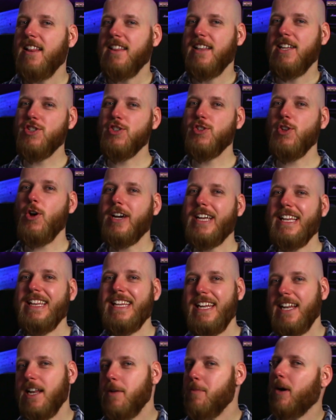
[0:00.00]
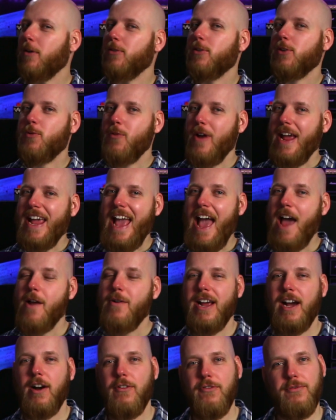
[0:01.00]
Let's talk a little about the gray
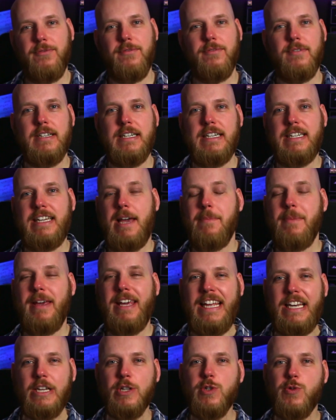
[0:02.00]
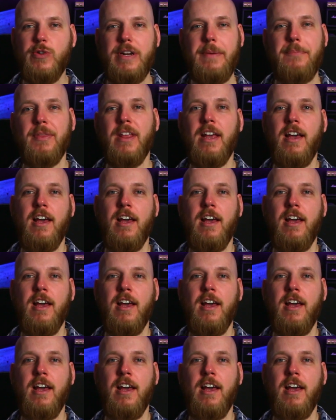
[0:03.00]
area of gaming industry.